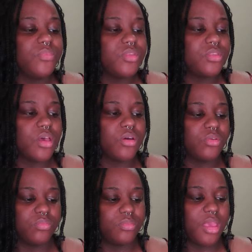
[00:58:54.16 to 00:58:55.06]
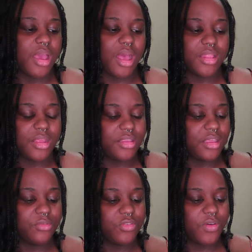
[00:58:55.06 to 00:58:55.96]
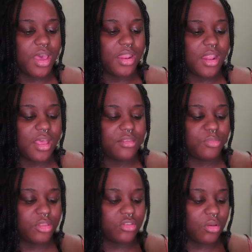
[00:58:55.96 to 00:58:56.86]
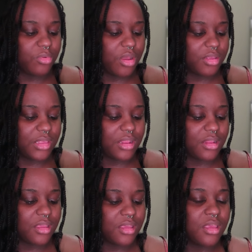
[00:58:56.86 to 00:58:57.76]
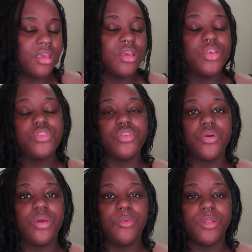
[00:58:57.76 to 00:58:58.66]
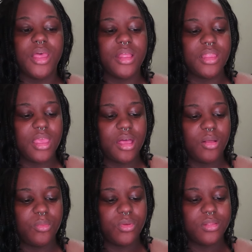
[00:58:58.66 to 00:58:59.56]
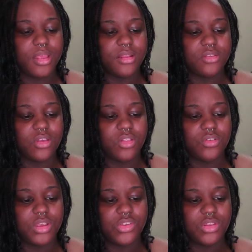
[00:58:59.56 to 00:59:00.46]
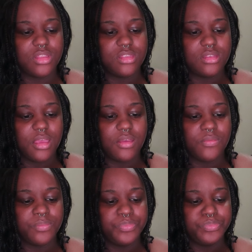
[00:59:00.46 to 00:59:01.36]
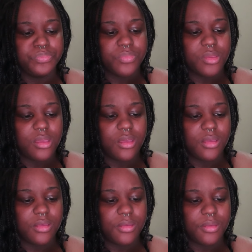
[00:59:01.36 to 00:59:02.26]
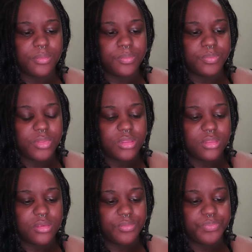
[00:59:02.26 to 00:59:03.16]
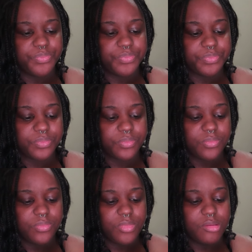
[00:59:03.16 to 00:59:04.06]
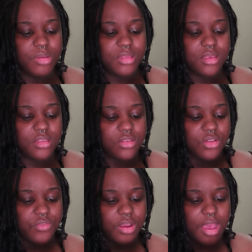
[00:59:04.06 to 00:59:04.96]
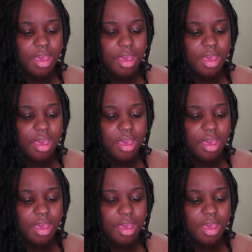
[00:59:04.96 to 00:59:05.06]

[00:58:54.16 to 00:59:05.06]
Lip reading: so yeah, I liked it. It was fine. It has benzoyl peroxide in it, so it will likely help with like discoloration and stuff. Let's see, but it says it's good for